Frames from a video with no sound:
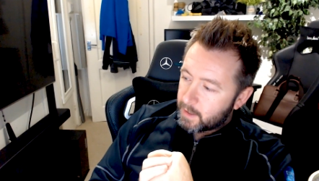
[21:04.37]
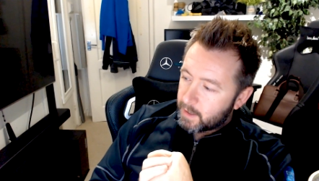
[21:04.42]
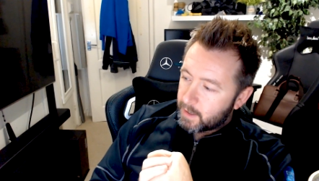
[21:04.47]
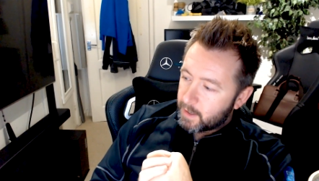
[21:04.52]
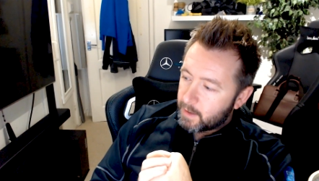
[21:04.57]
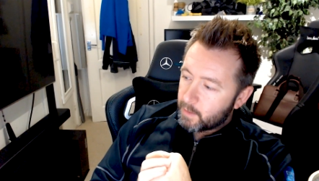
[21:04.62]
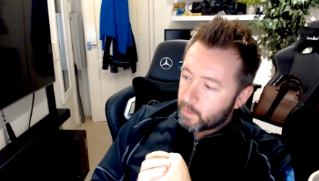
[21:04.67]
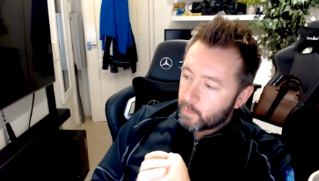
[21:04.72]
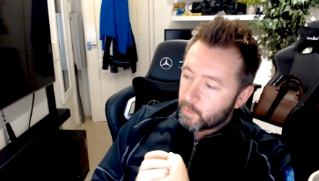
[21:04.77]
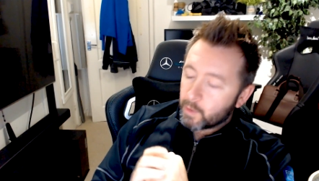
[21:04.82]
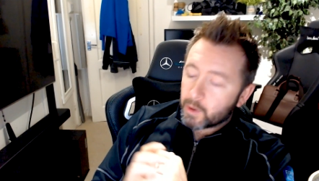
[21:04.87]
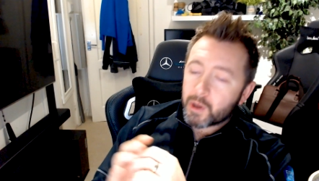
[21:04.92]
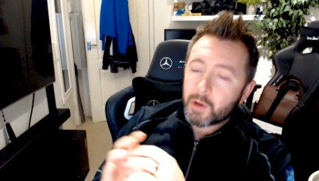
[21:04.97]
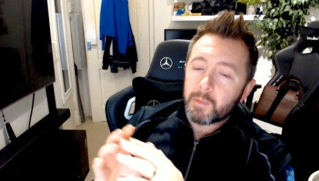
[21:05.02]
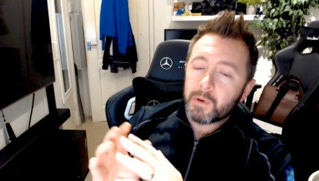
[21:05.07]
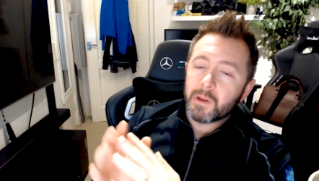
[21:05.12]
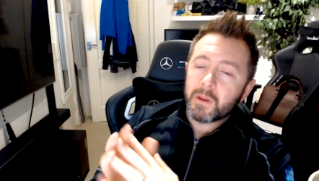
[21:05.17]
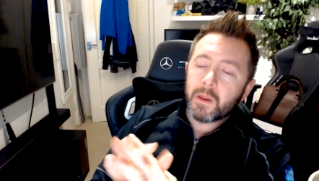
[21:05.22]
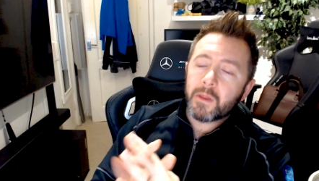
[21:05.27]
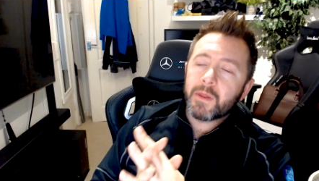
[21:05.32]
A
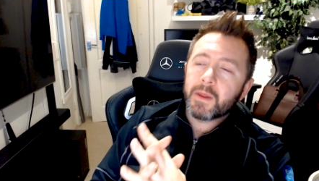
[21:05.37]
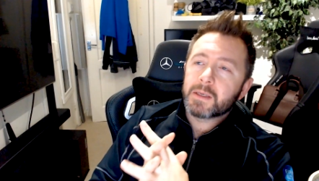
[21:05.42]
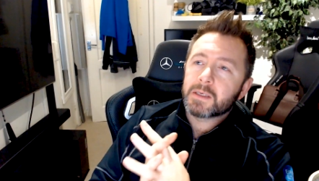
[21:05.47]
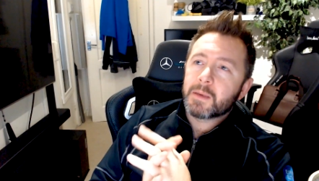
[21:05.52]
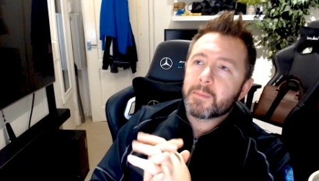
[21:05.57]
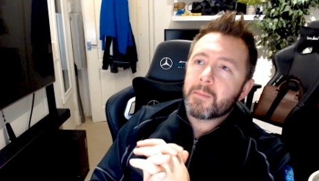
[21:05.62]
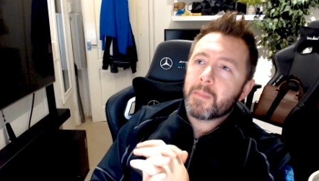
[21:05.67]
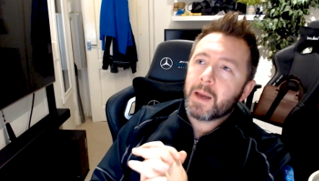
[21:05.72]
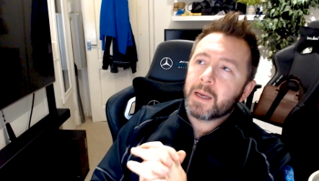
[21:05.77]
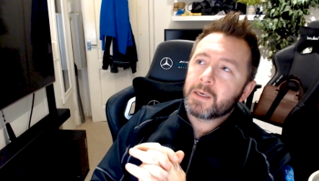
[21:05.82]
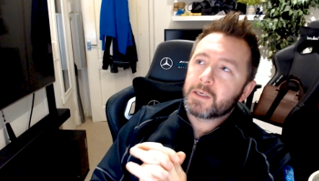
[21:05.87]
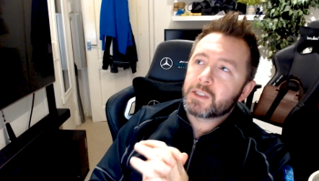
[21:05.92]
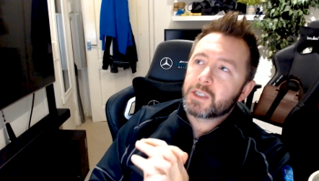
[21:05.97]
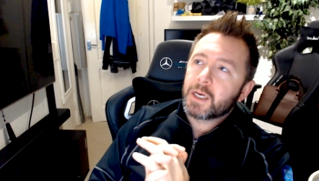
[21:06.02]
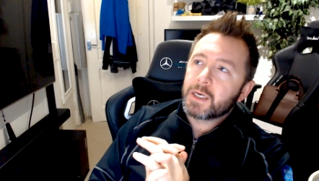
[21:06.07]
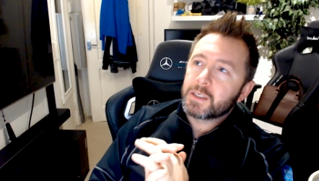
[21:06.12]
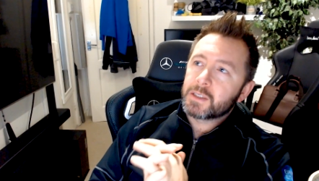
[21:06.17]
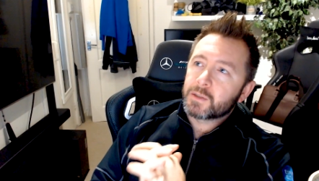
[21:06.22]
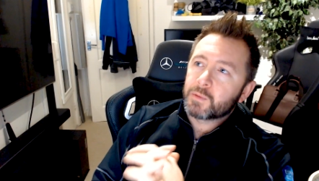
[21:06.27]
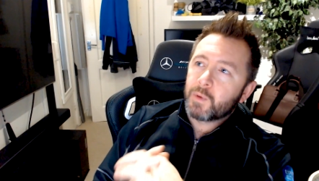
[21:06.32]
couple other things I might
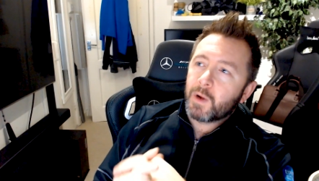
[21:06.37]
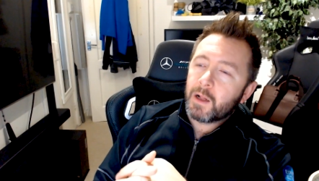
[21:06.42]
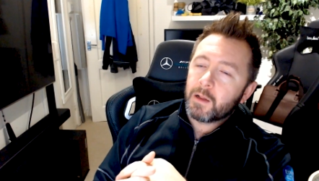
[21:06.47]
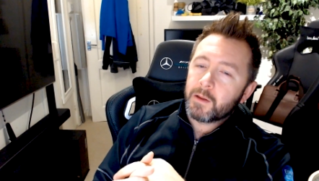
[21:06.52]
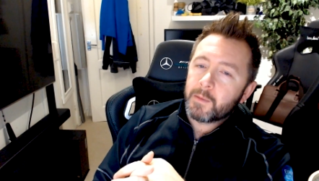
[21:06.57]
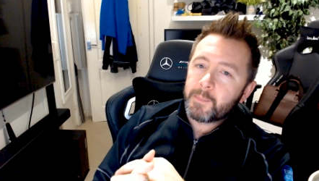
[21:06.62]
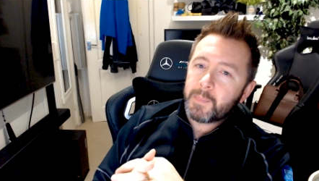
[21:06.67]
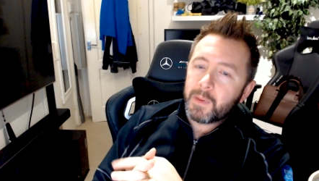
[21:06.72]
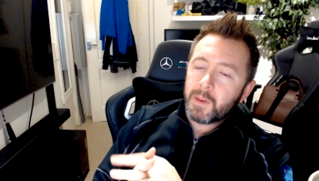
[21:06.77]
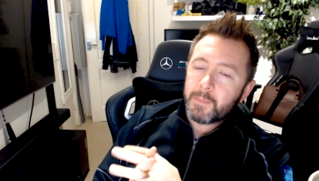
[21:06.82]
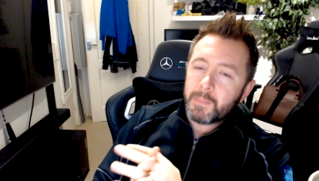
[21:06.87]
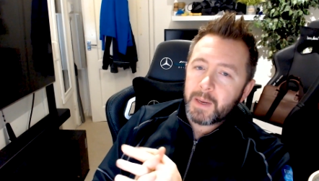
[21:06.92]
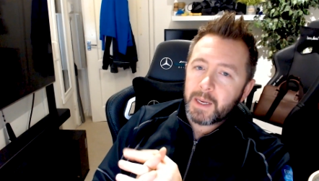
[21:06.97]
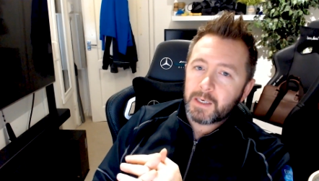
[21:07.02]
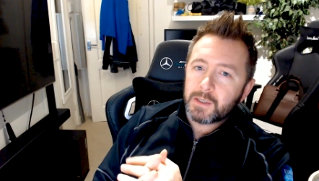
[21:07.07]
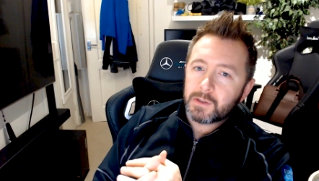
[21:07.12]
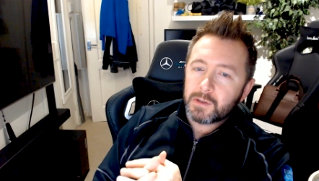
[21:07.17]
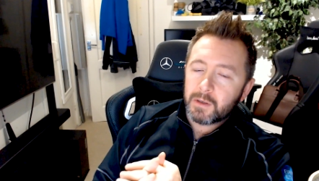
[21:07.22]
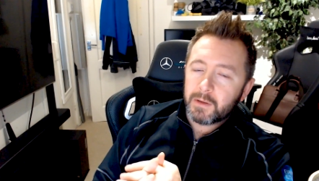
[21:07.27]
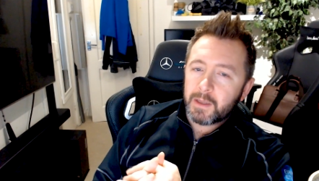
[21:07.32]
change as well. The
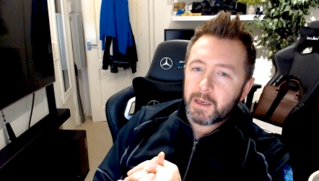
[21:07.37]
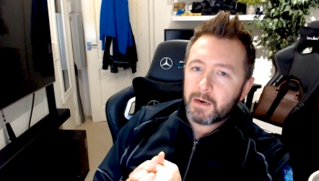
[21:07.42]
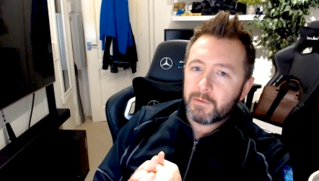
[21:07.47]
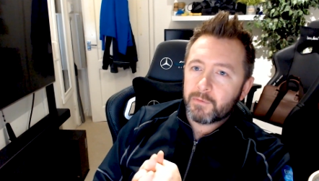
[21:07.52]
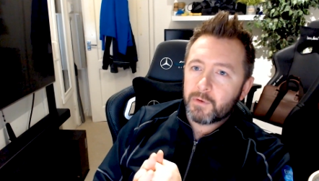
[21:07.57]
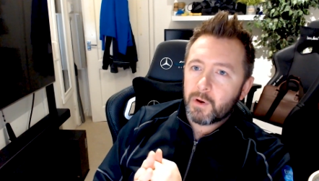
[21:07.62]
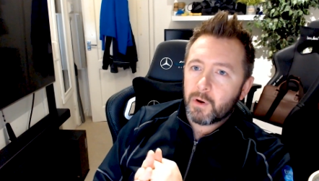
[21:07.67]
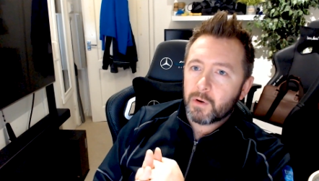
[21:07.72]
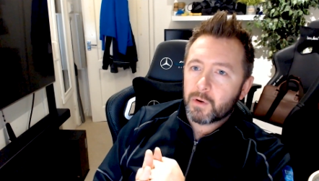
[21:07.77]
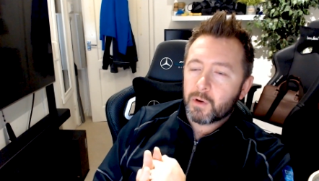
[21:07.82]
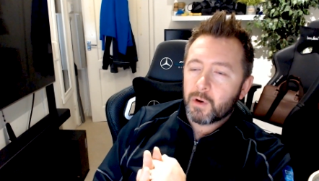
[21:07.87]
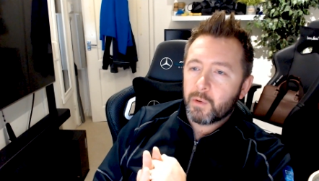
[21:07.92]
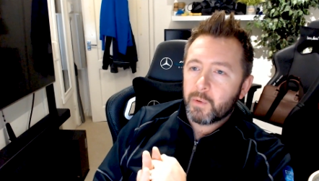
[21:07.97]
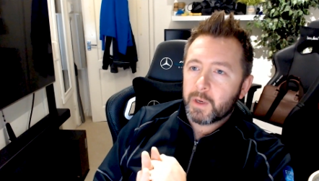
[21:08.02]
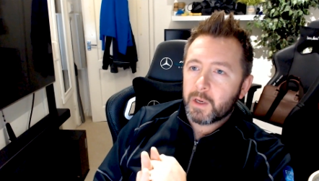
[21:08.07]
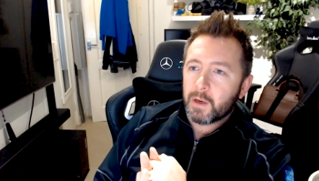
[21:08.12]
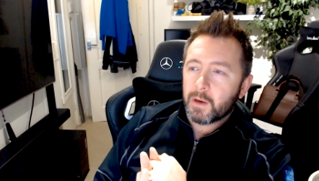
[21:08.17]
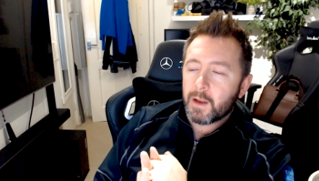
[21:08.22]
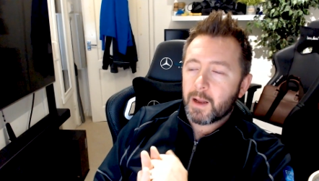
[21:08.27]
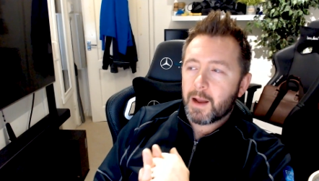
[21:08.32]
Patreon that I've got
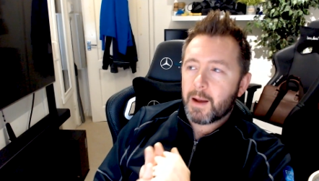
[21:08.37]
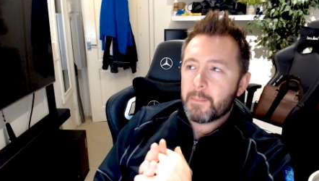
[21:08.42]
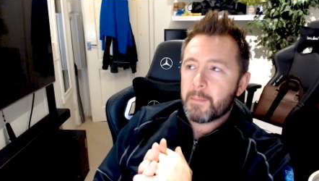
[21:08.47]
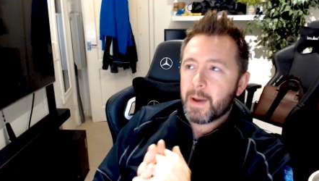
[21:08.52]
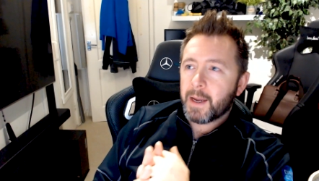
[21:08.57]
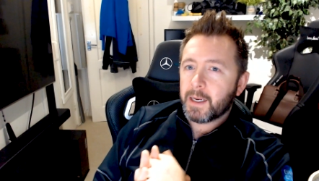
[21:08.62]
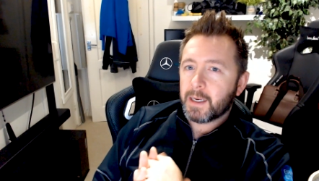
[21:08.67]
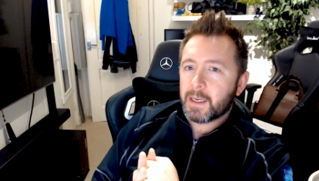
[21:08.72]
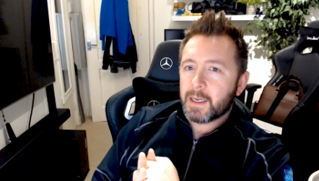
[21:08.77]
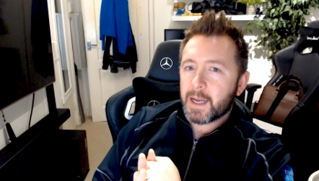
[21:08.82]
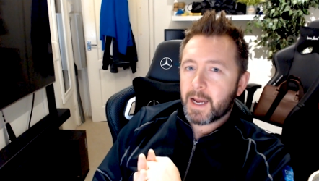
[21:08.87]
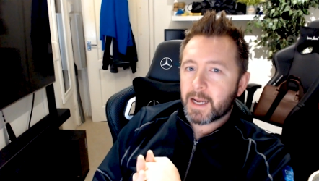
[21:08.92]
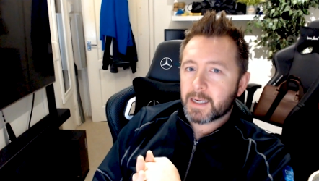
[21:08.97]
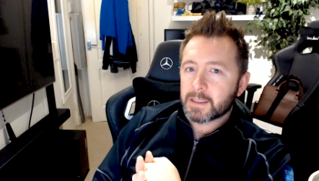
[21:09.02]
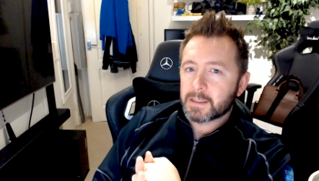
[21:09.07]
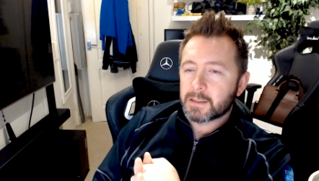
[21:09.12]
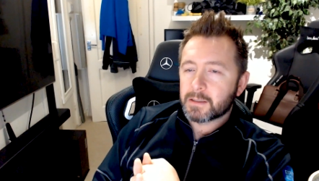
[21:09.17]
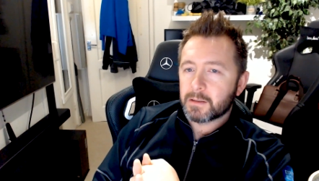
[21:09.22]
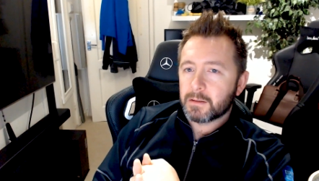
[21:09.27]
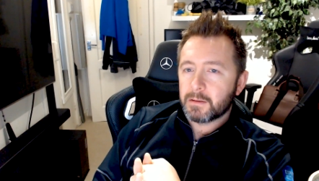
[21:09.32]
going, I might
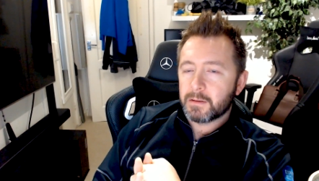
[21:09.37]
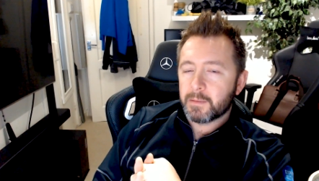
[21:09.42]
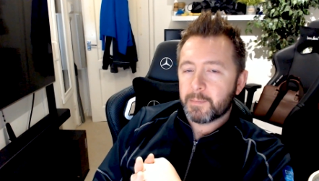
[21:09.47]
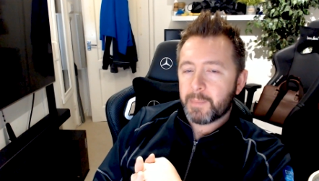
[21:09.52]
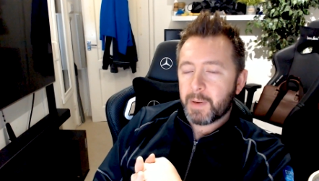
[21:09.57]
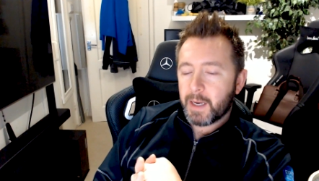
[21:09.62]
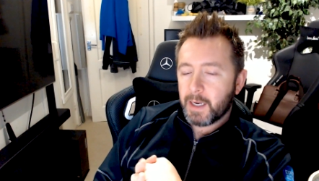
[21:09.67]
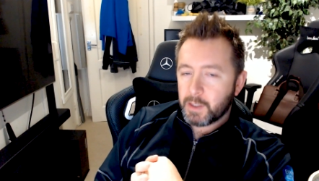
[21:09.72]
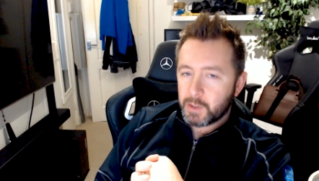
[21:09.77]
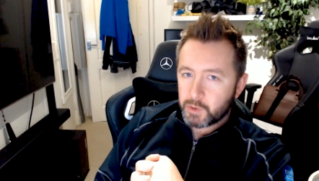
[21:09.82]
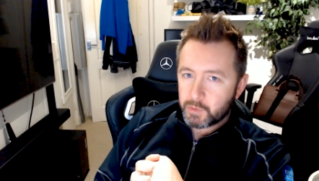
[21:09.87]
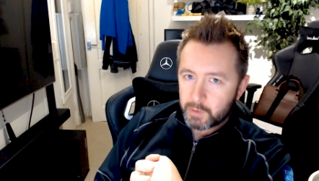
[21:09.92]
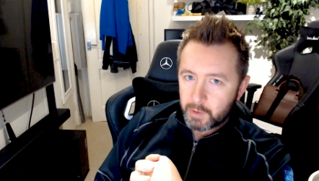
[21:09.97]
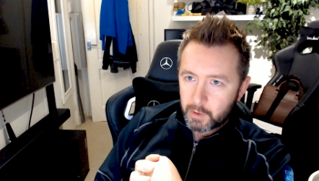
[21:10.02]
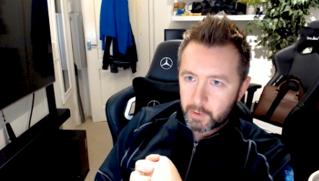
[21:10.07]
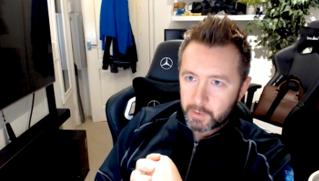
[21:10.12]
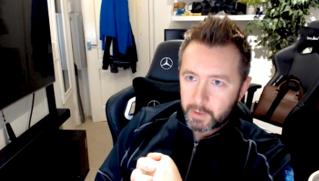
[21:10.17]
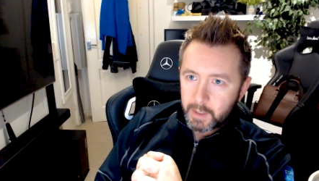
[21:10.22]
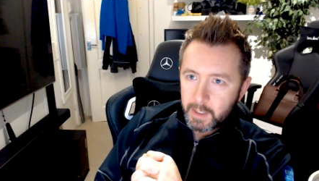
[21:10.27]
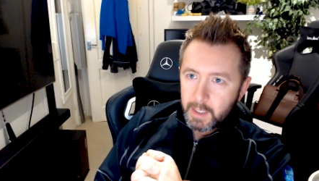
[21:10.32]
cancel the
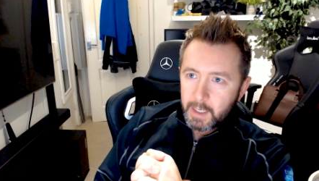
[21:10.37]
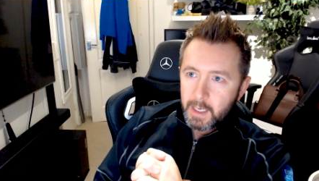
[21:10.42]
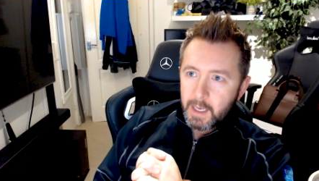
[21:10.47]
Patreon